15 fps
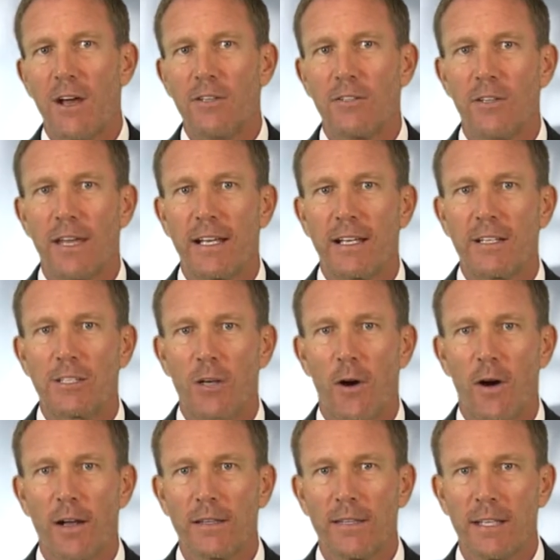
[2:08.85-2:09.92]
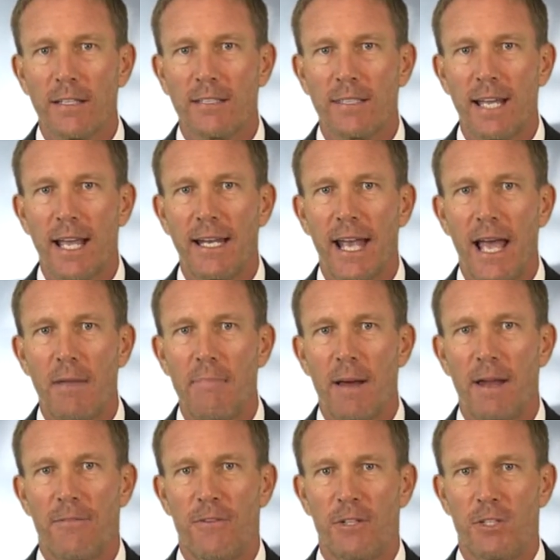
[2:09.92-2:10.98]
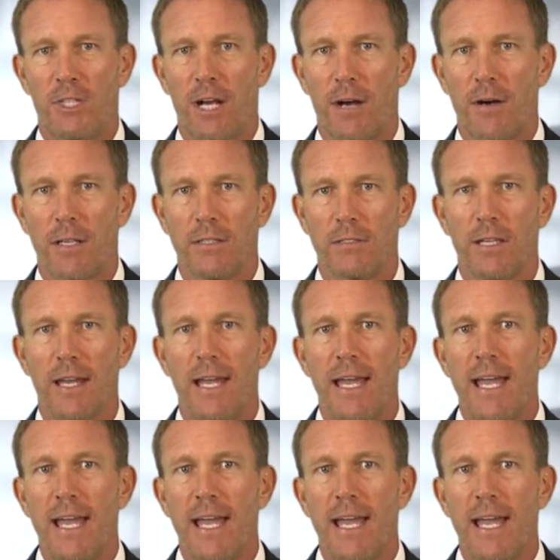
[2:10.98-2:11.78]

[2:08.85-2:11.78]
so they can target the estate and beneficiaries.